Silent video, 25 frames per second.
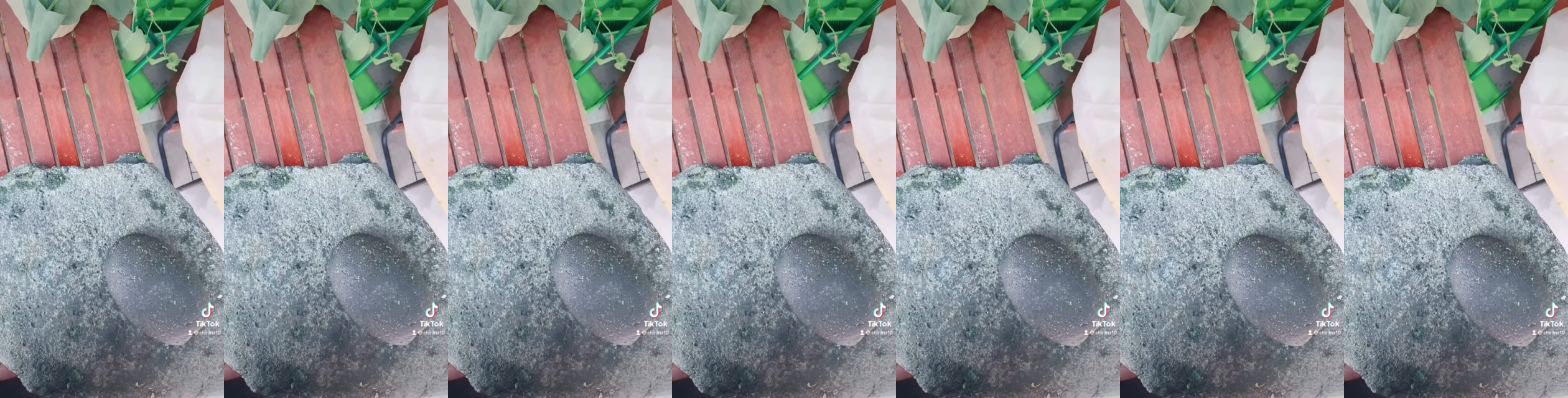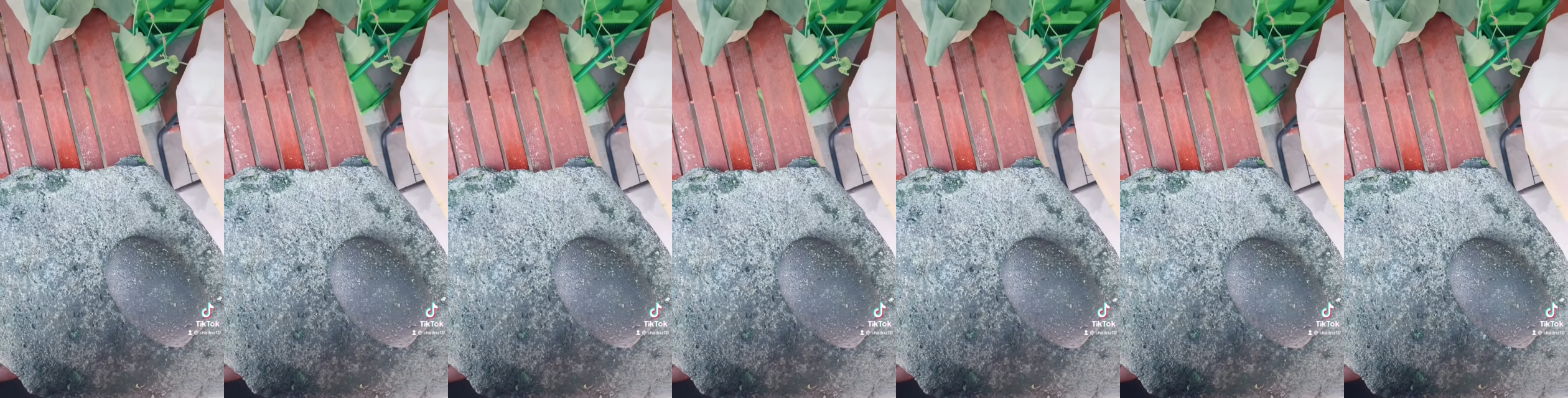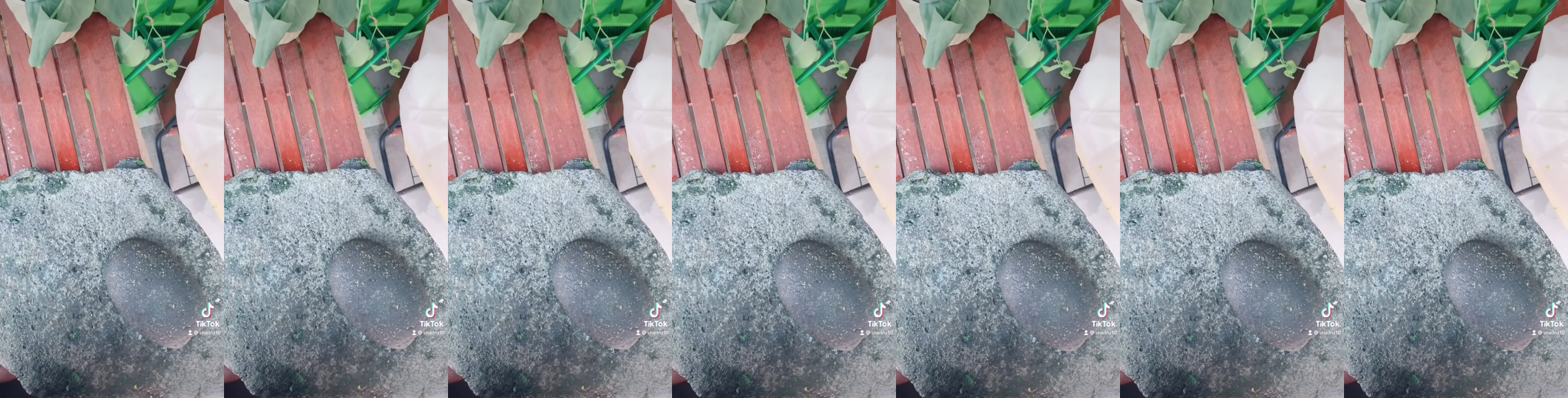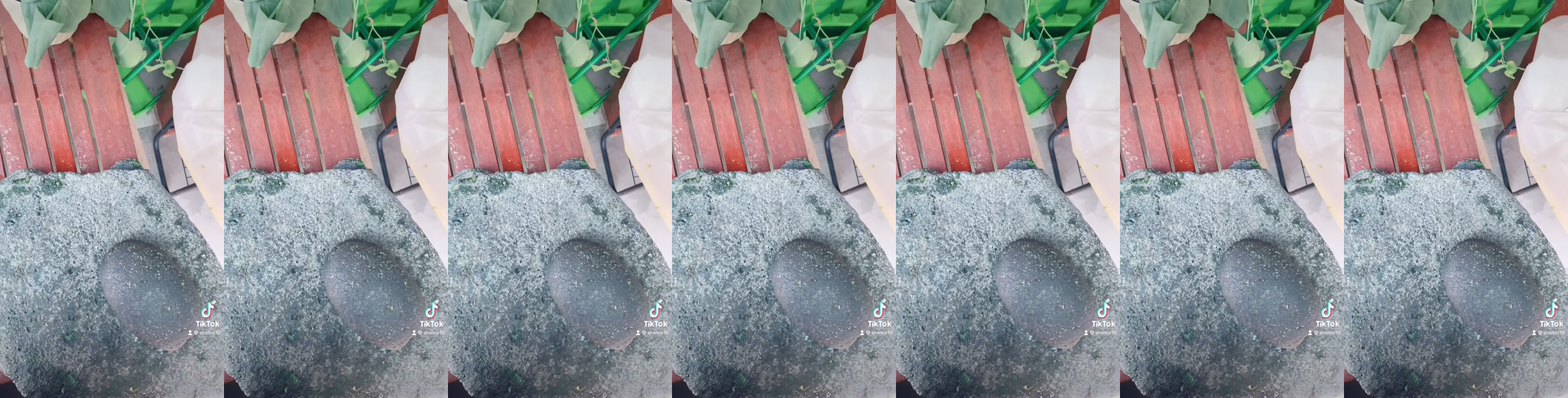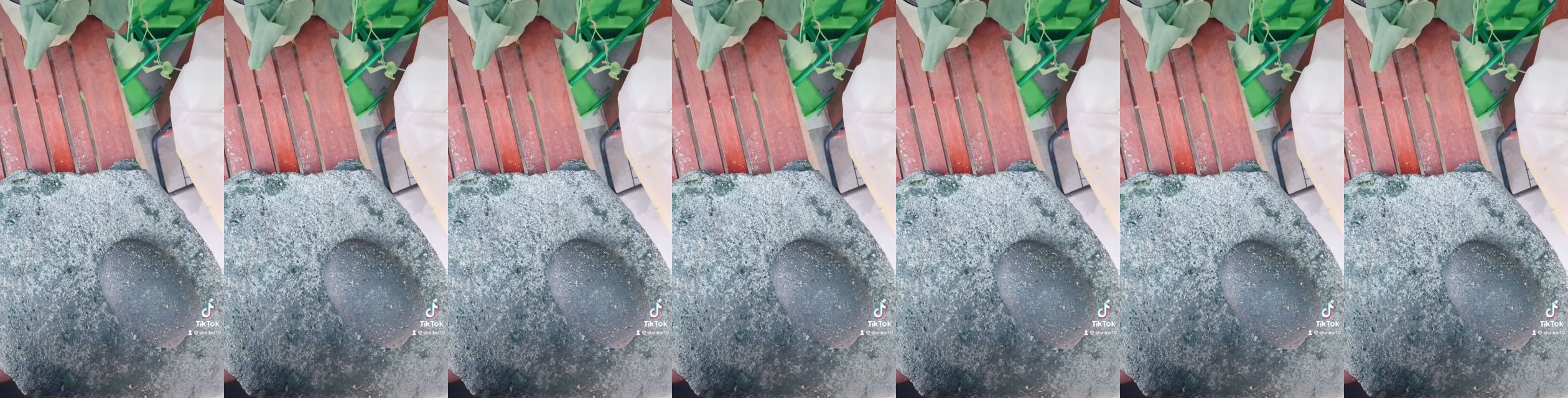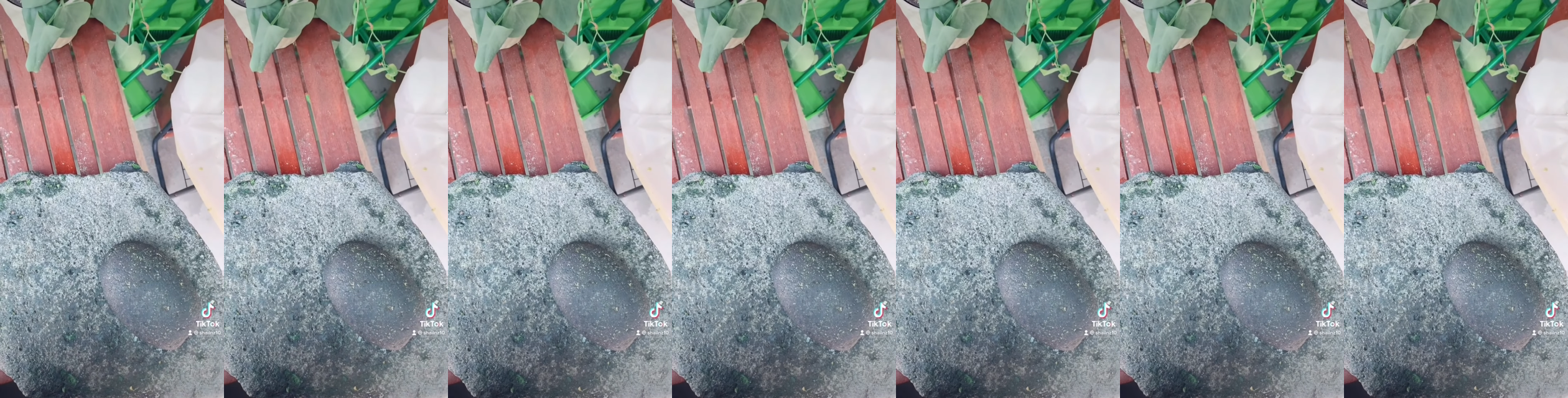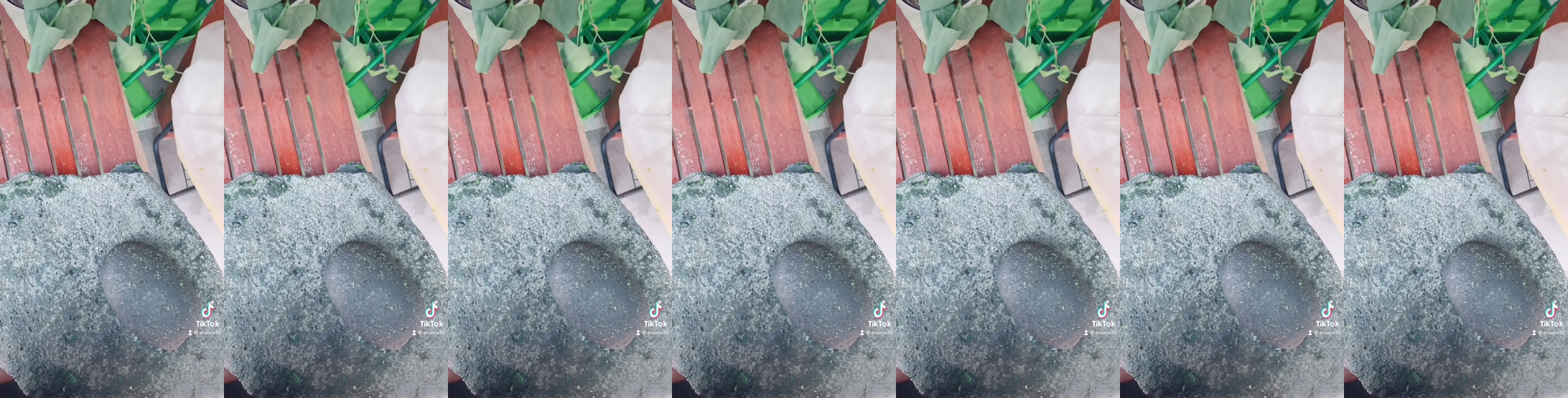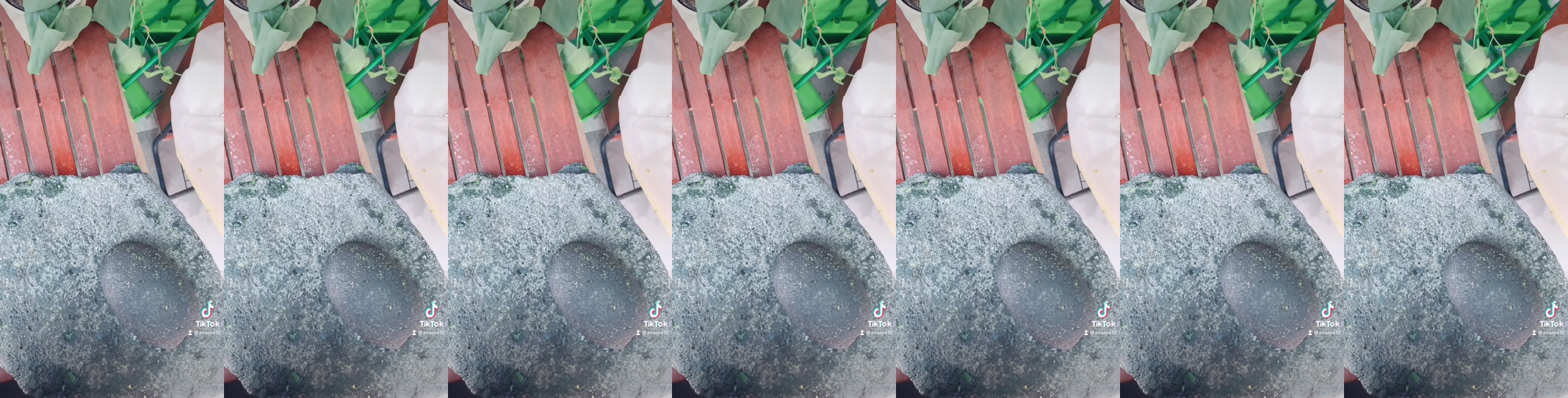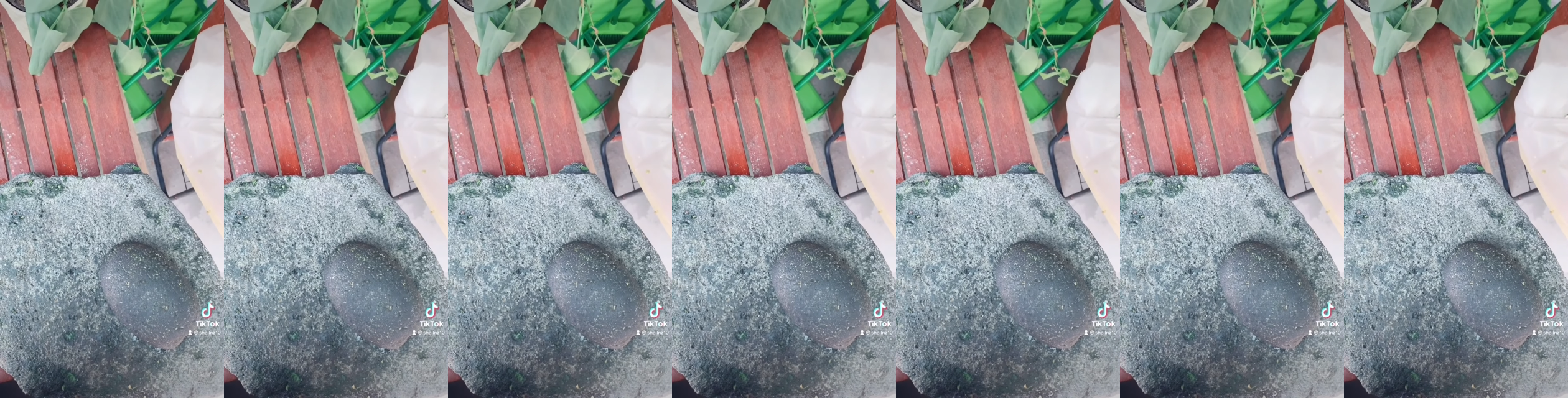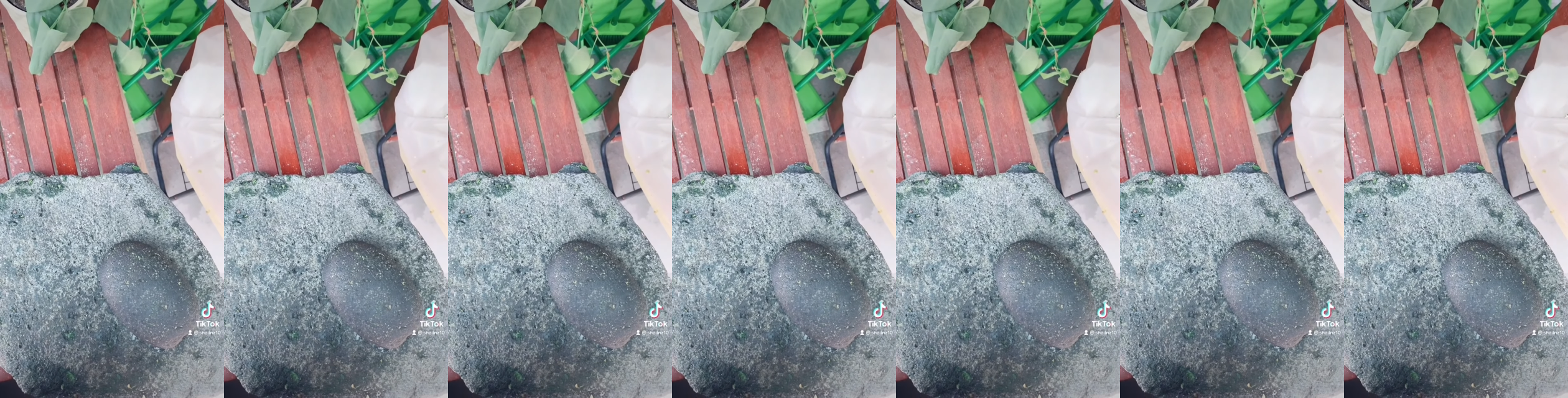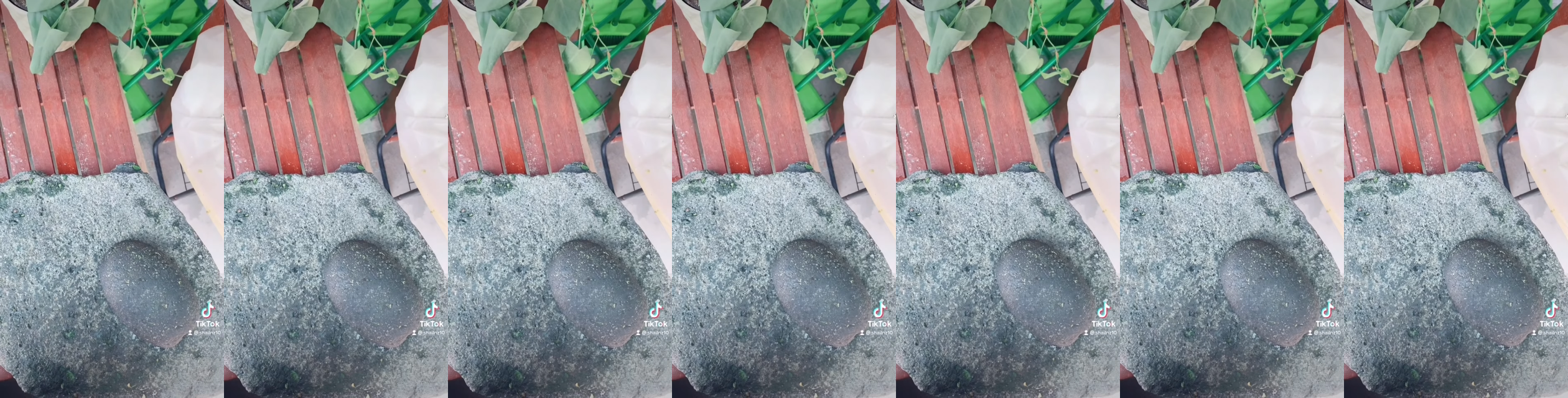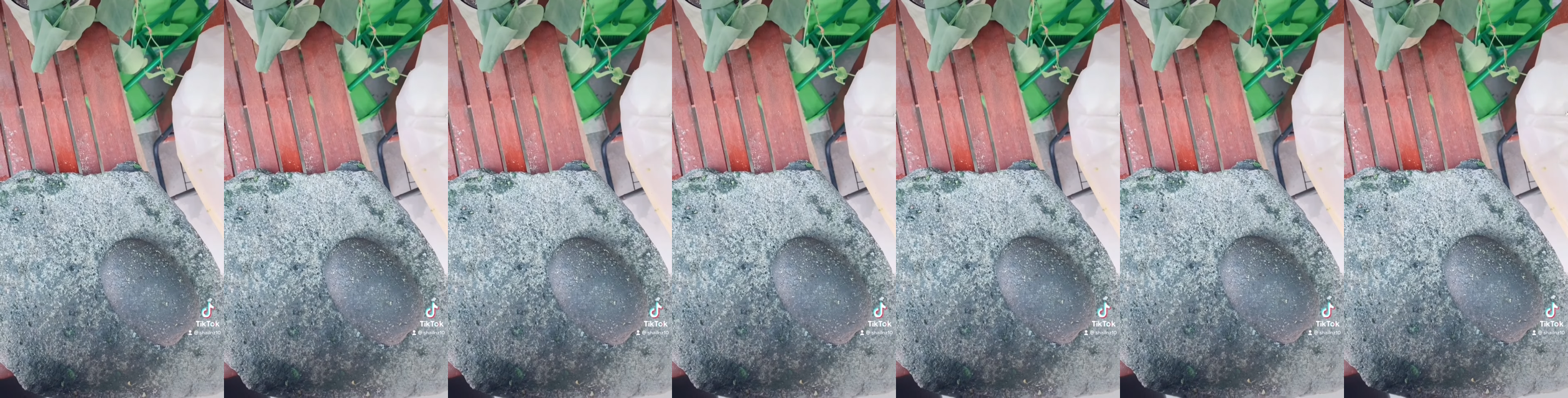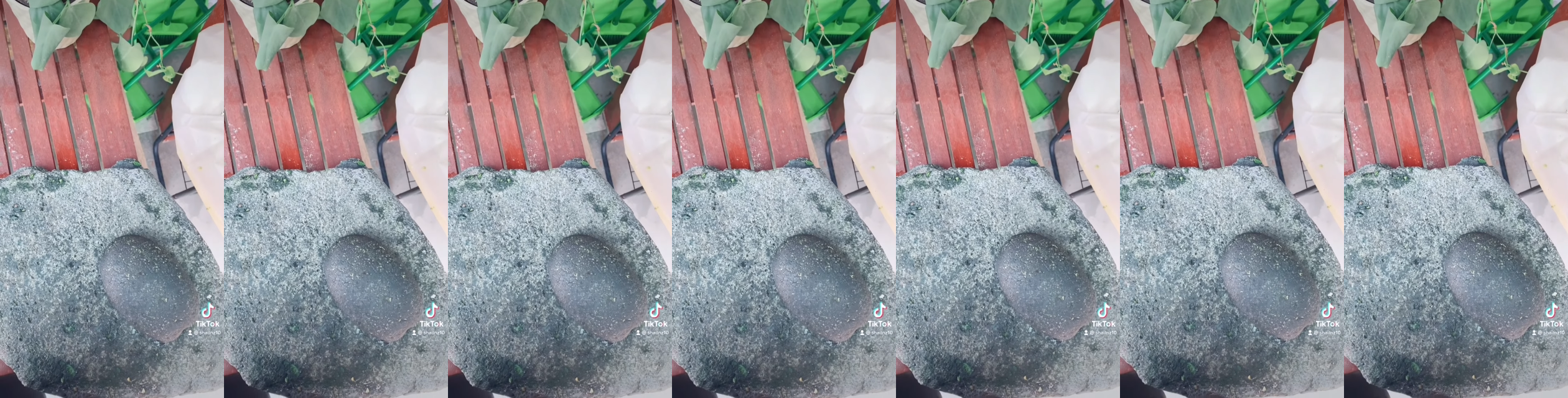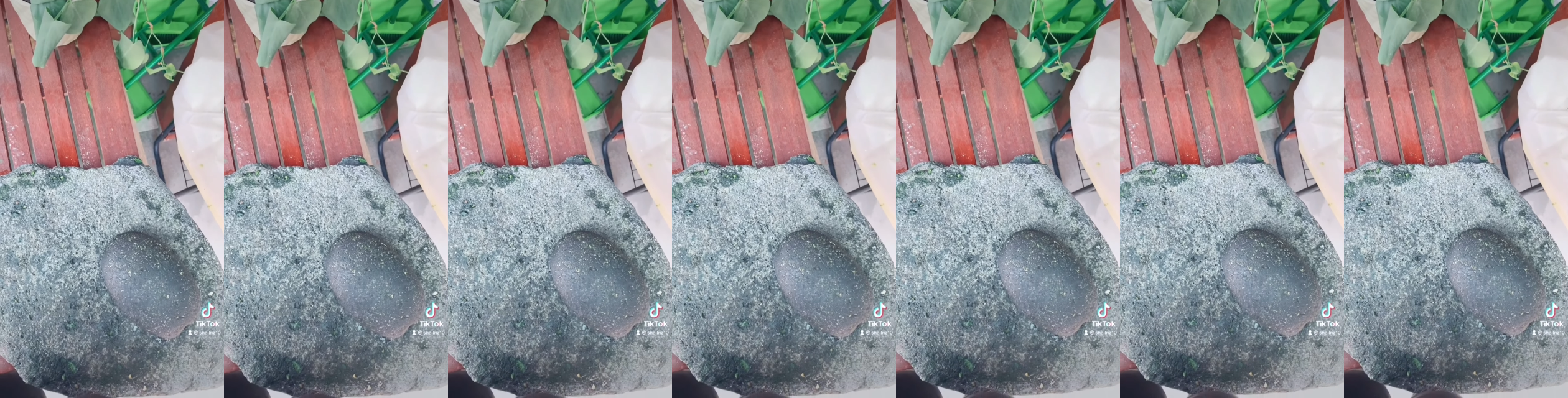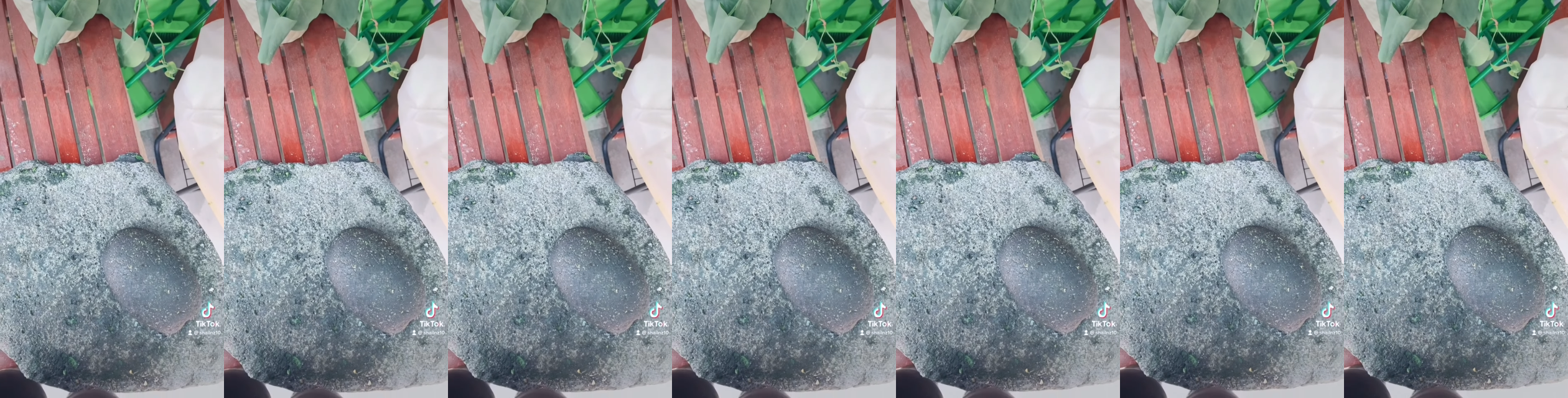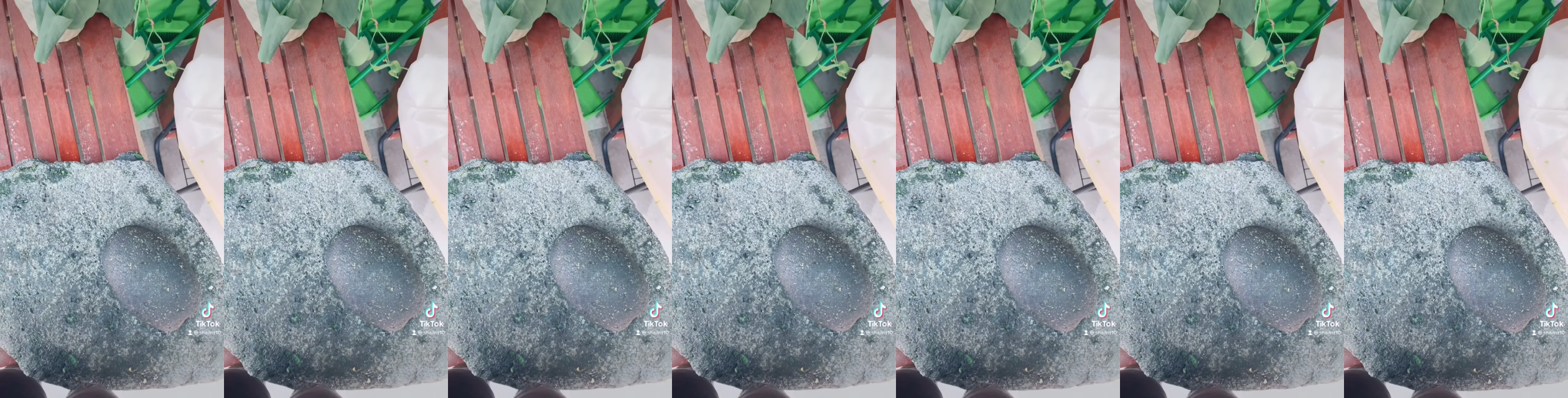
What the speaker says: Nobody's mouth can be seen.